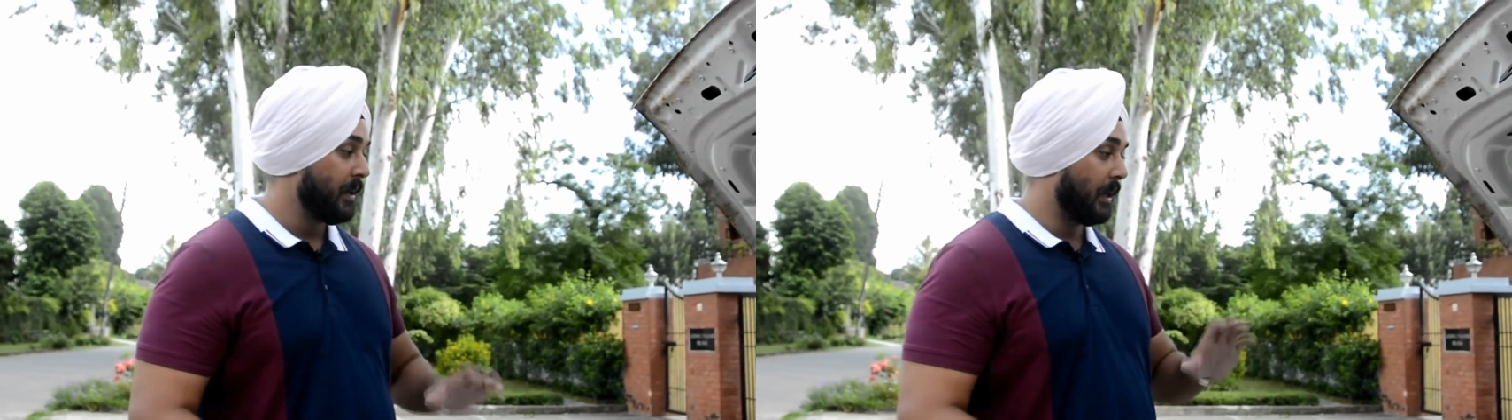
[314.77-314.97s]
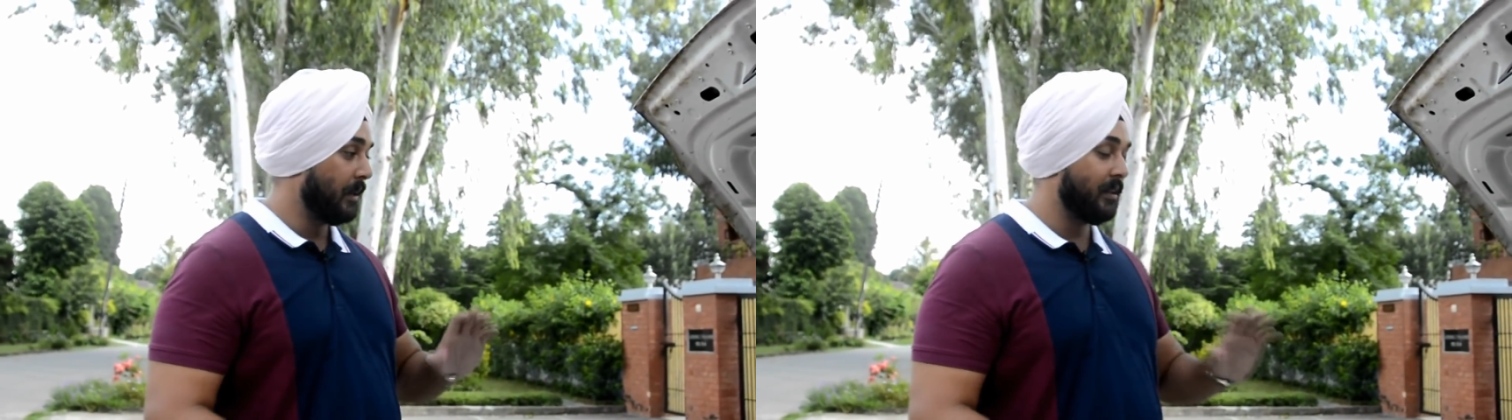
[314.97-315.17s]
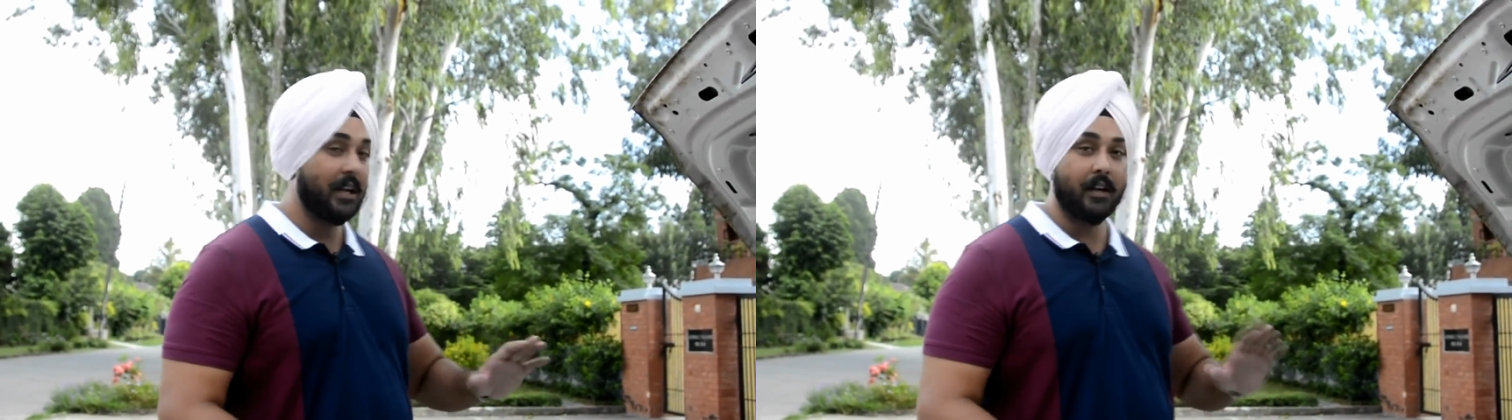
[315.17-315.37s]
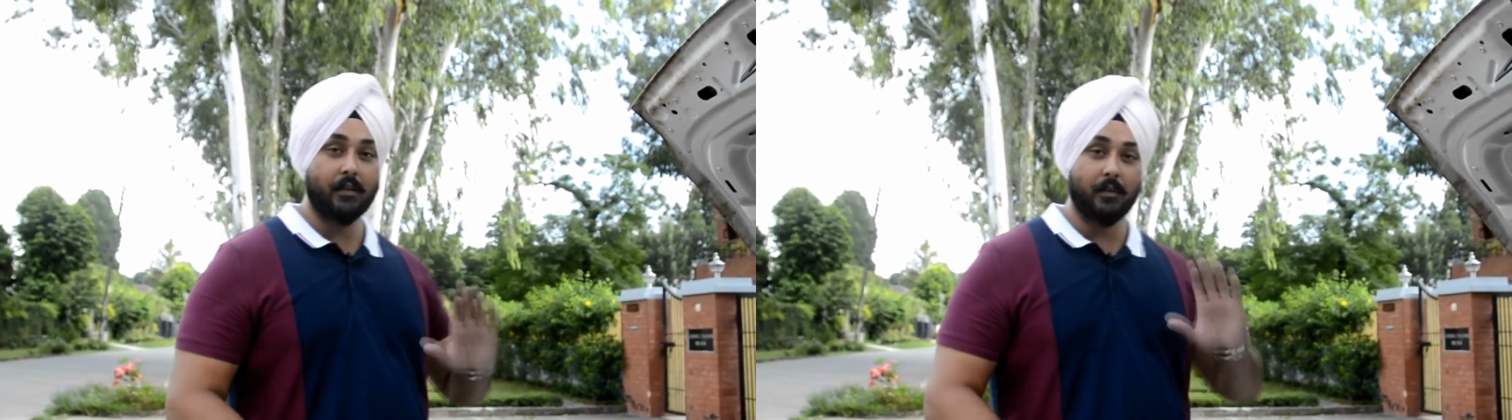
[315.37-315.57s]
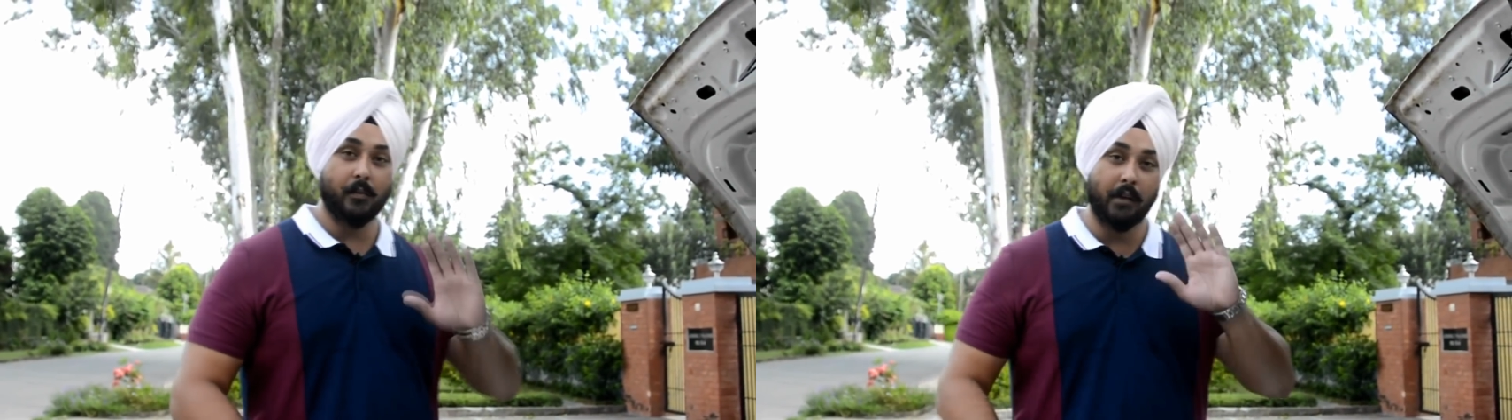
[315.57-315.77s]
Other than that,
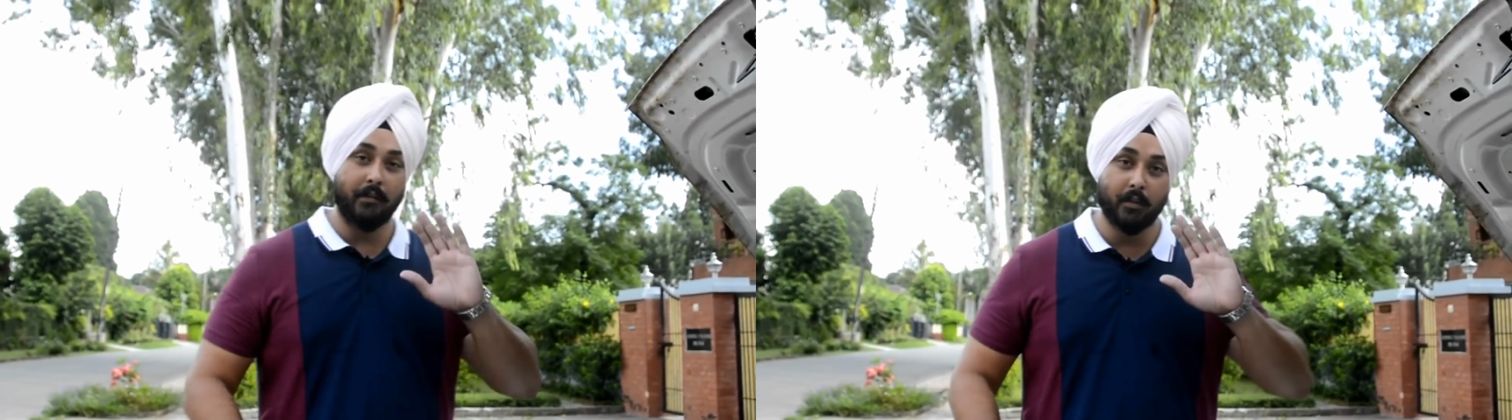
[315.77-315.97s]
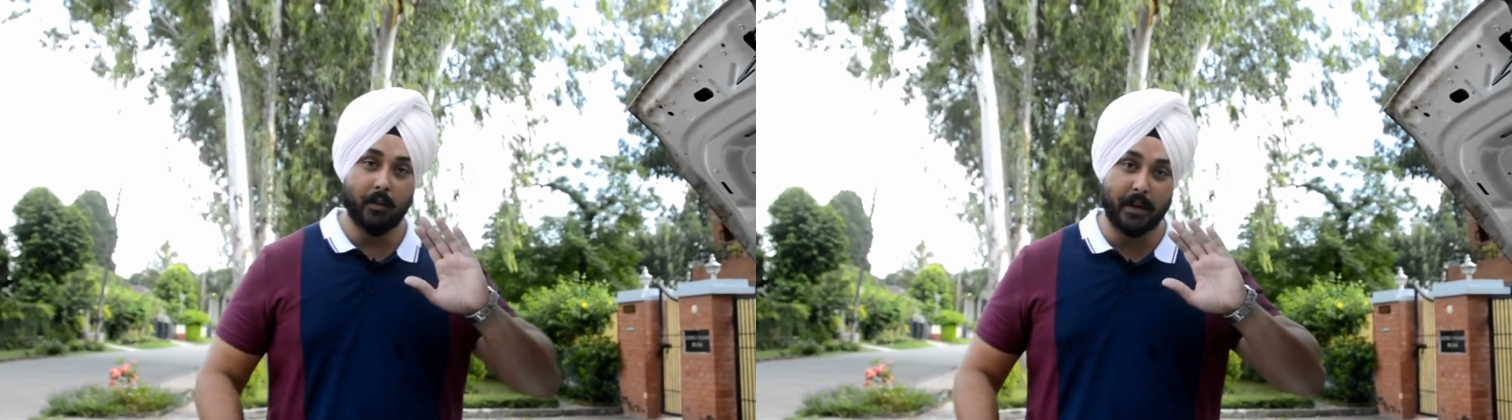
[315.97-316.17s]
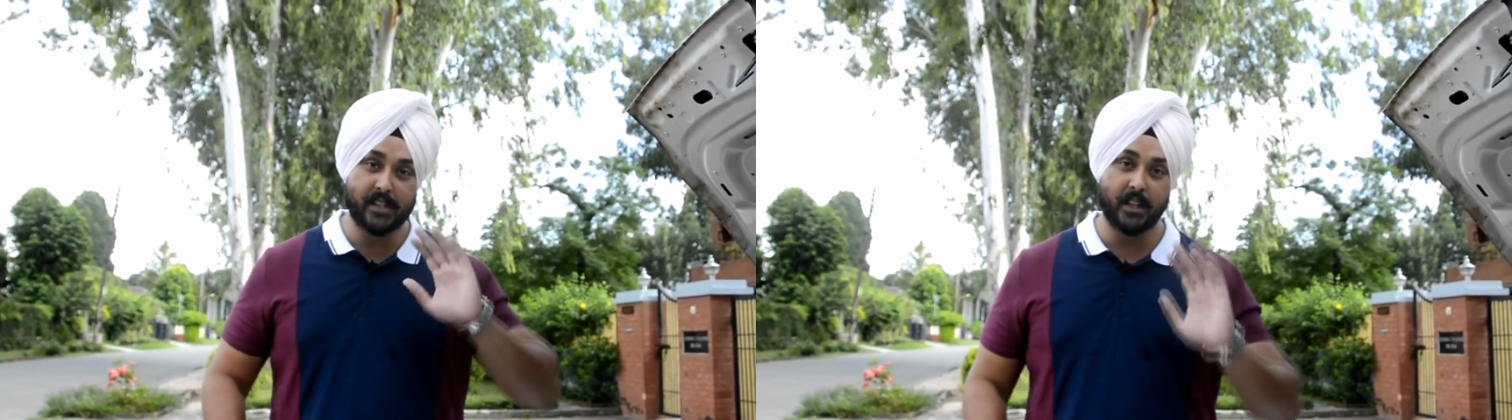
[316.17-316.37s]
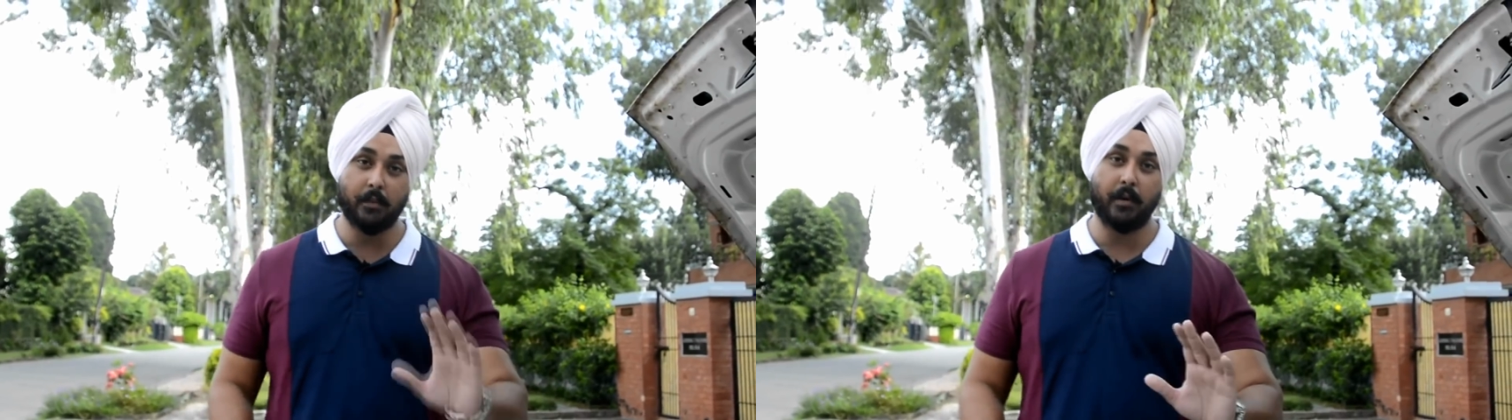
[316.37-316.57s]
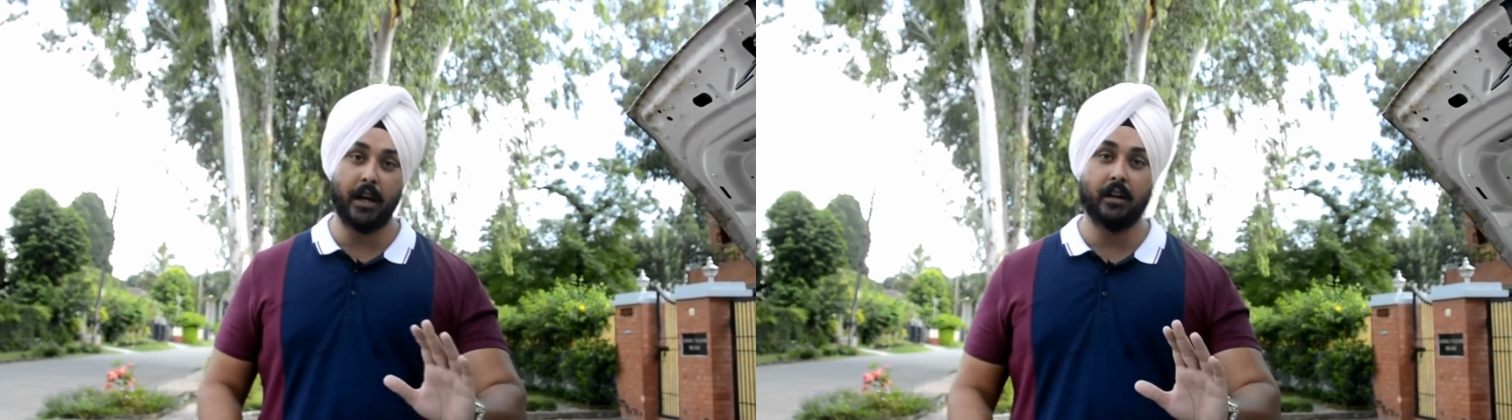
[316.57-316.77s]
when we were pressing the
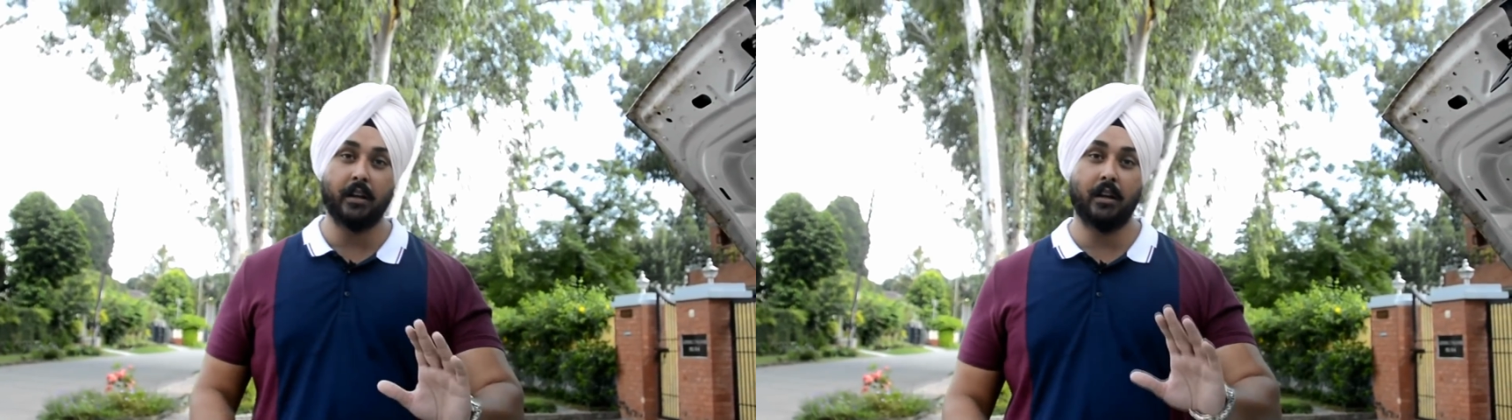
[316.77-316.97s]
brake,